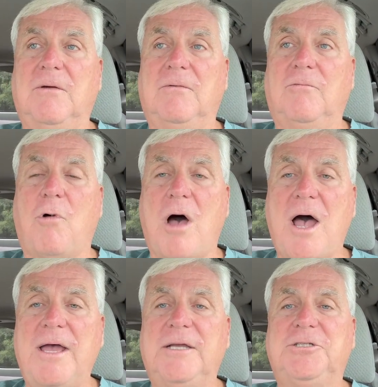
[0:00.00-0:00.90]

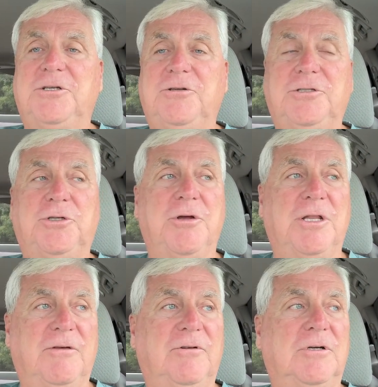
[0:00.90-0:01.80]
Why should you join
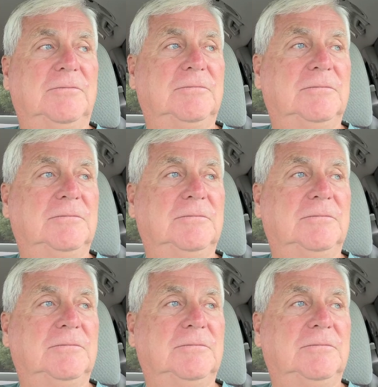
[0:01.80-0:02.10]
LiveGood?